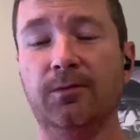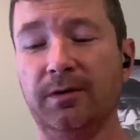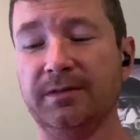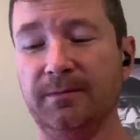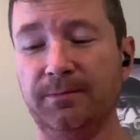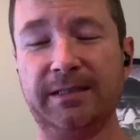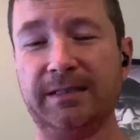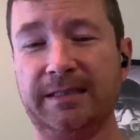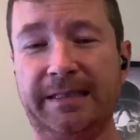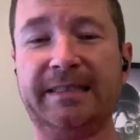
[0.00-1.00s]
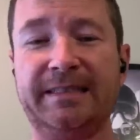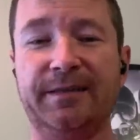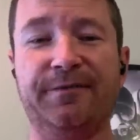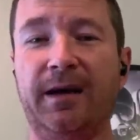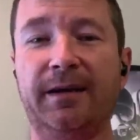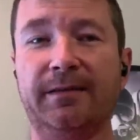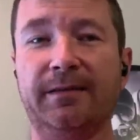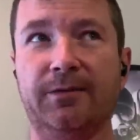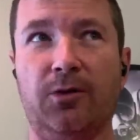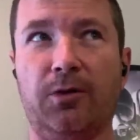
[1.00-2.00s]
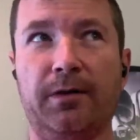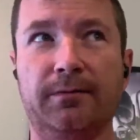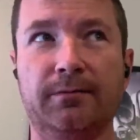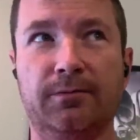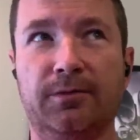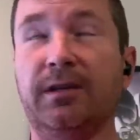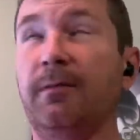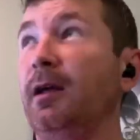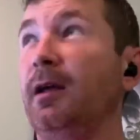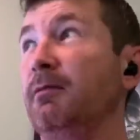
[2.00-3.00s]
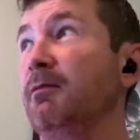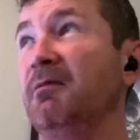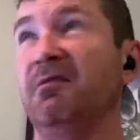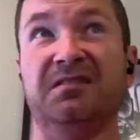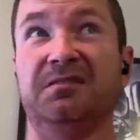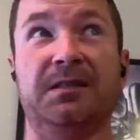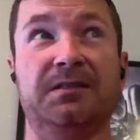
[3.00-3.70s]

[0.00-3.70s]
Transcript: was completely easy to fight in the Hornet, which I'm like, well, this